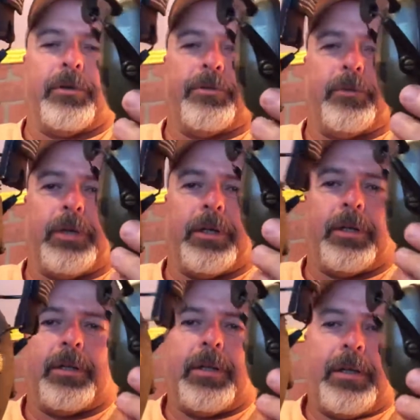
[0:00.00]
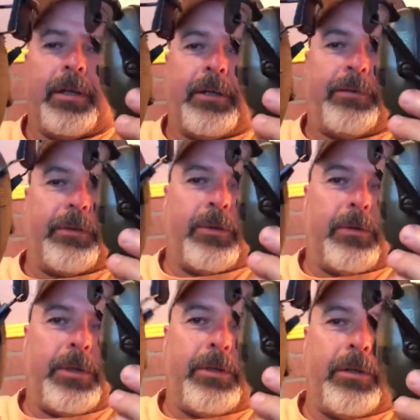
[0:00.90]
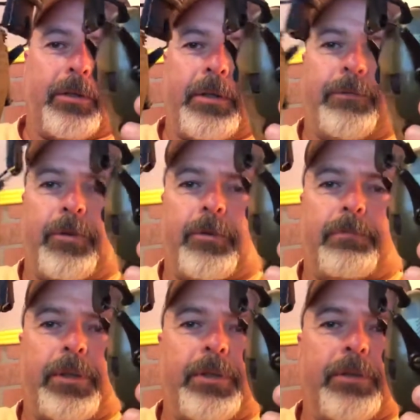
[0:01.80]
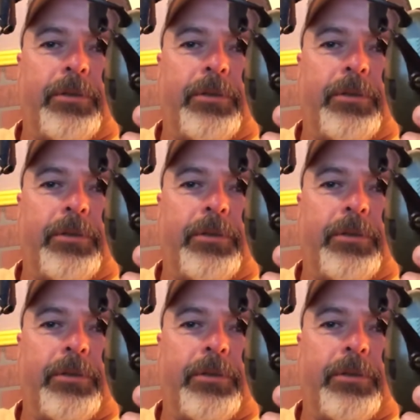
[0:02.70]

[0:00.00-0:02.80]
as well. So if you're putting your